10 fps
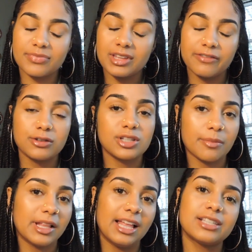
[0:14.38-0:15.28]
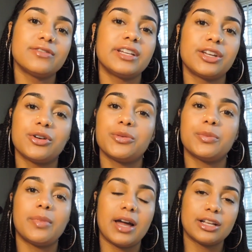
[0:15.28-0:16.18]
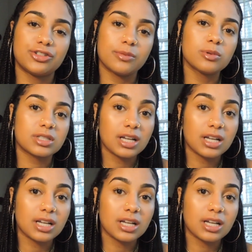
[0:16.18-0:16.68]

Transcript: if you saw my last video, my trip was